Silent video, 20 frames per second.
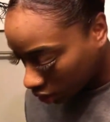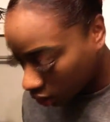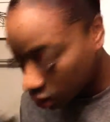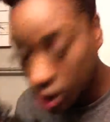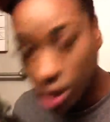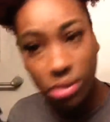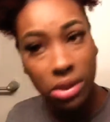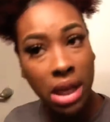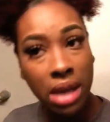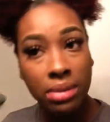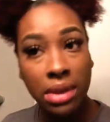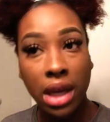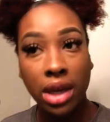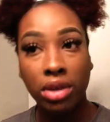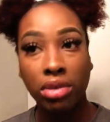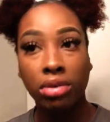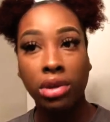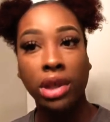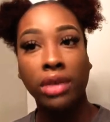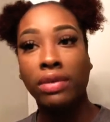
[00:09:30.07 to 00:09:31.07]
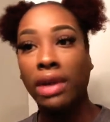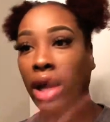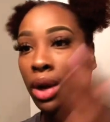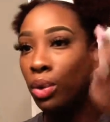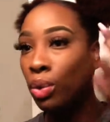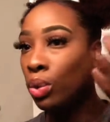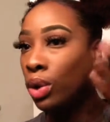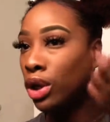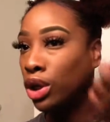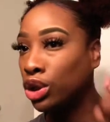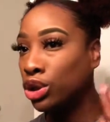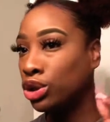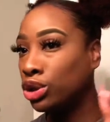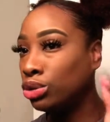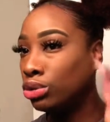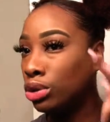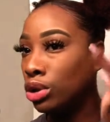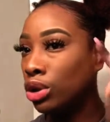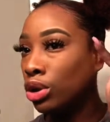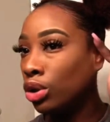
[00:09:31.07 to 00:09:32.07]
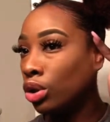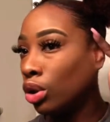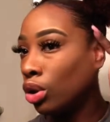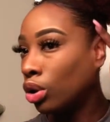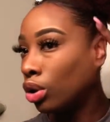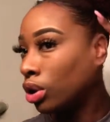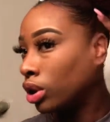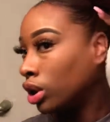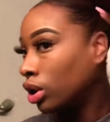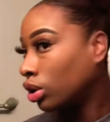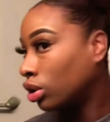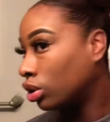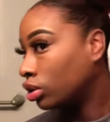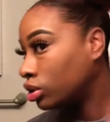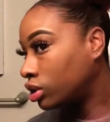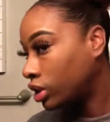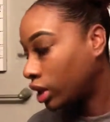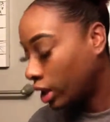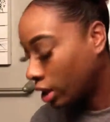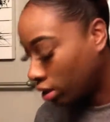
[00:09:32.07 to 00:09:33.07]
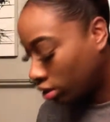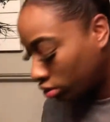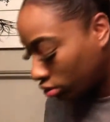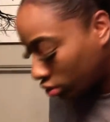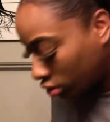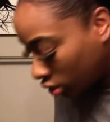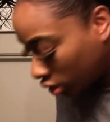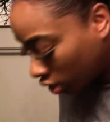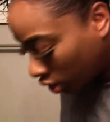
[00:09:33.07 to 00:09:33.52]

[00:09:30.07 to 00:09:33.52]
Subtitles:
And sometimes I do leave like 1 or 2 little curly curls down,